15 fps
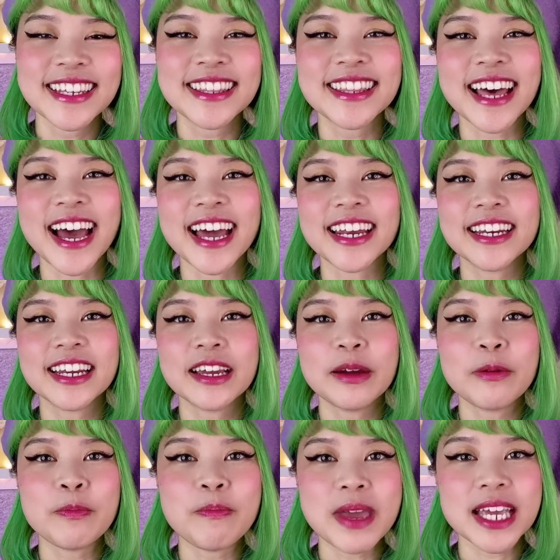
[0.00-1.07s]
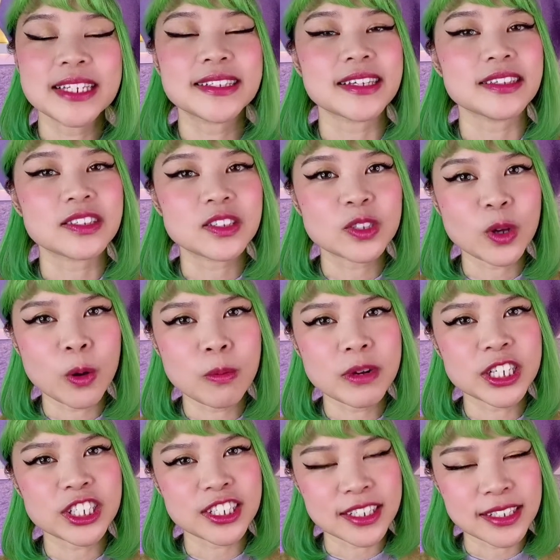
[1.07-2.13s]
that makes it so
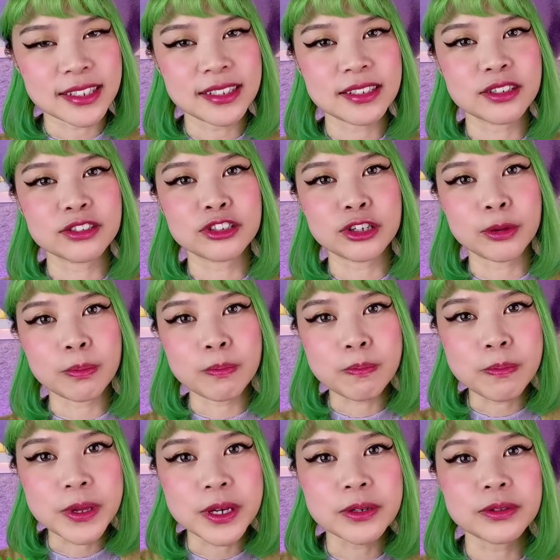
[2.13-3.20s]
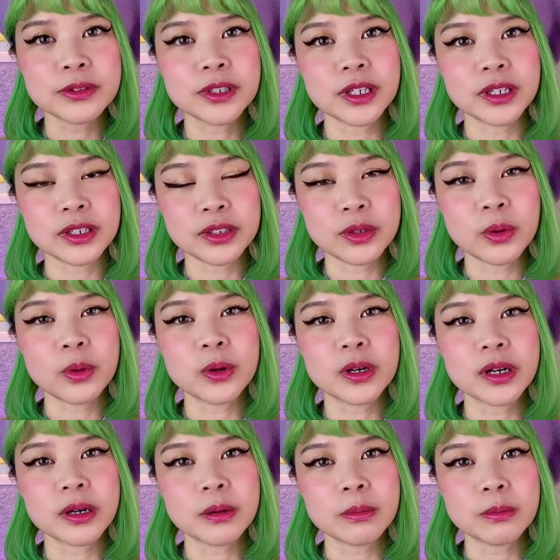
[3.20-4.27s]
much easier to build your
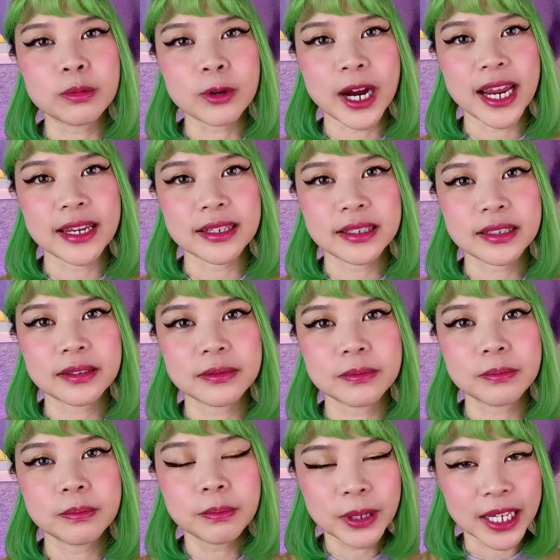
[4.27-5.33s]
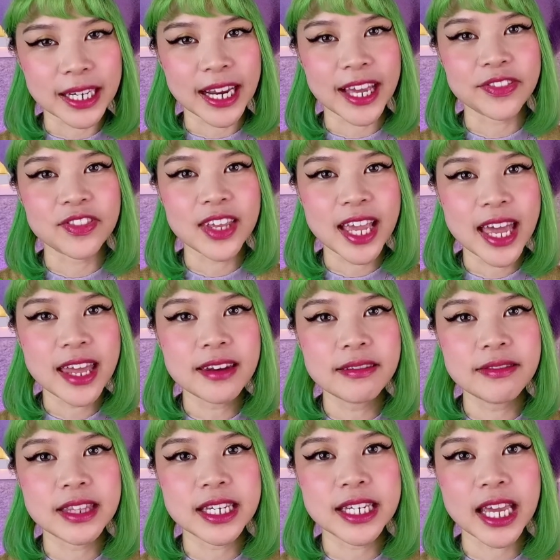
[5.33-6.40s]
brand. But at the end
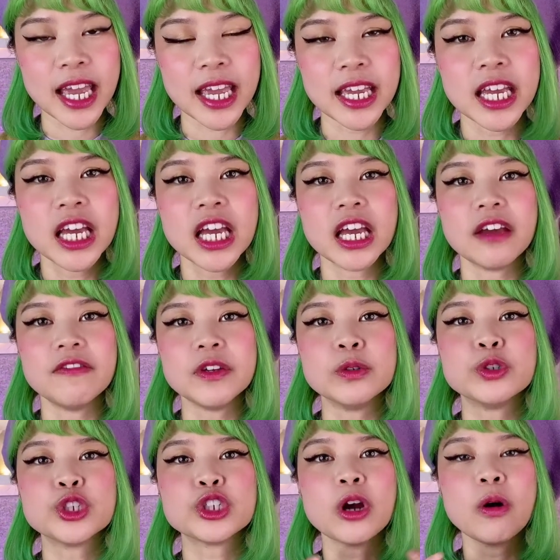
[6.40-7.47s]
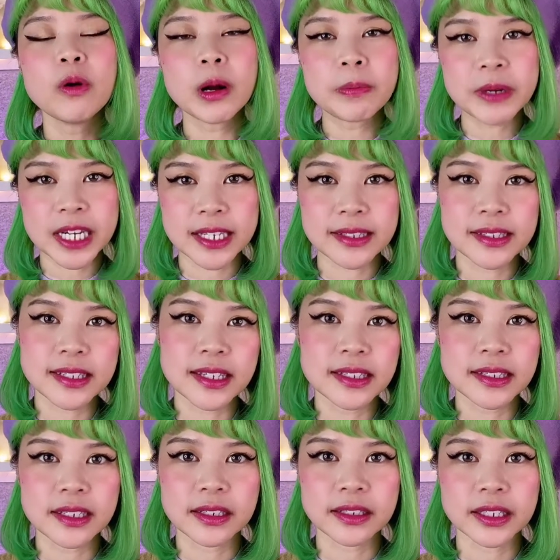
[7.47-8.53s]
of the day, if you show up
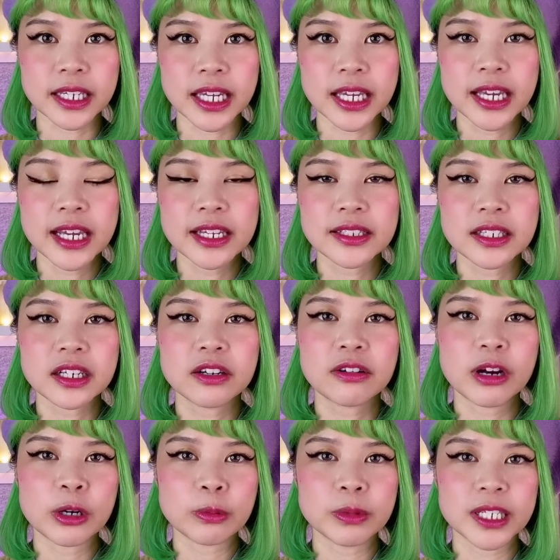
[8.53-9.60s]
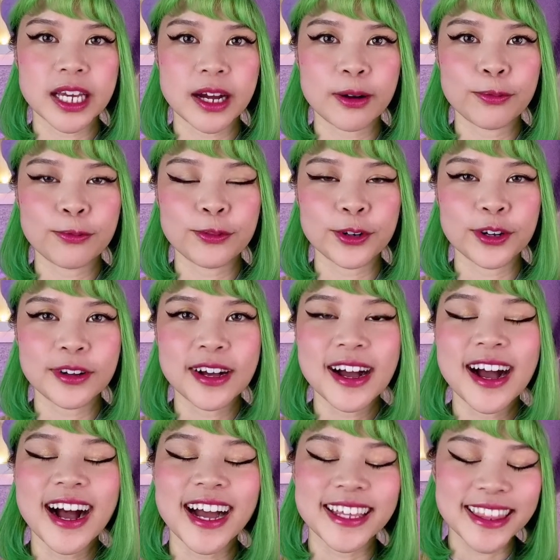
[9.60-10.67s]
consistently, it's incredibly helpful.
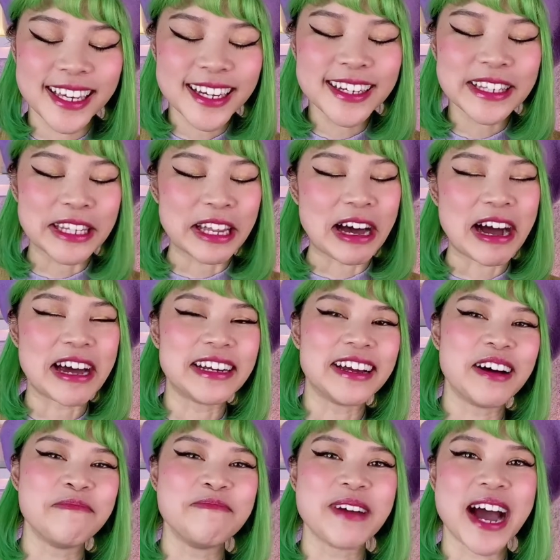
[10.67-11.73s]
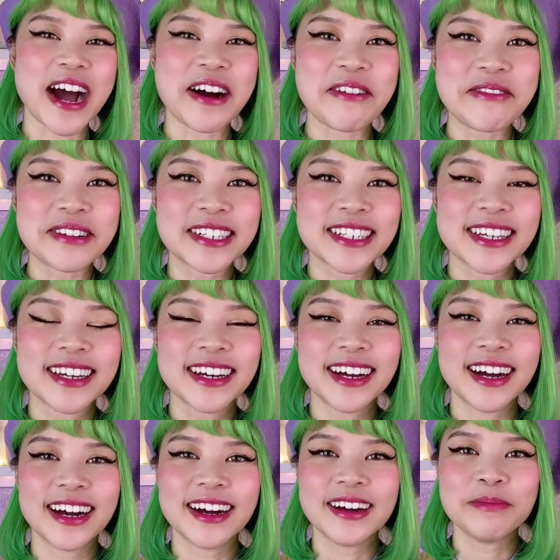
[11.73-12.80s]
I think a lot about
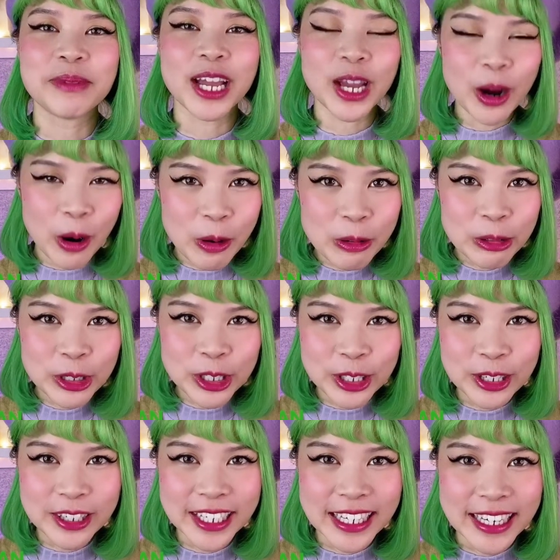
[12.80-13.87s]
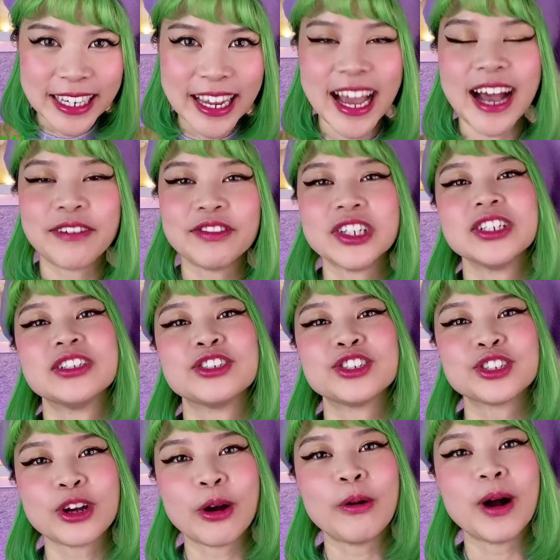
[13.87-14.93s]
my own journey having to
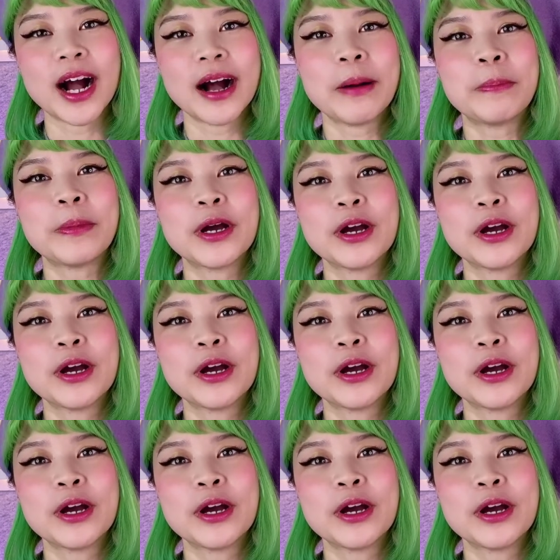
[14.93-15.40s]
show up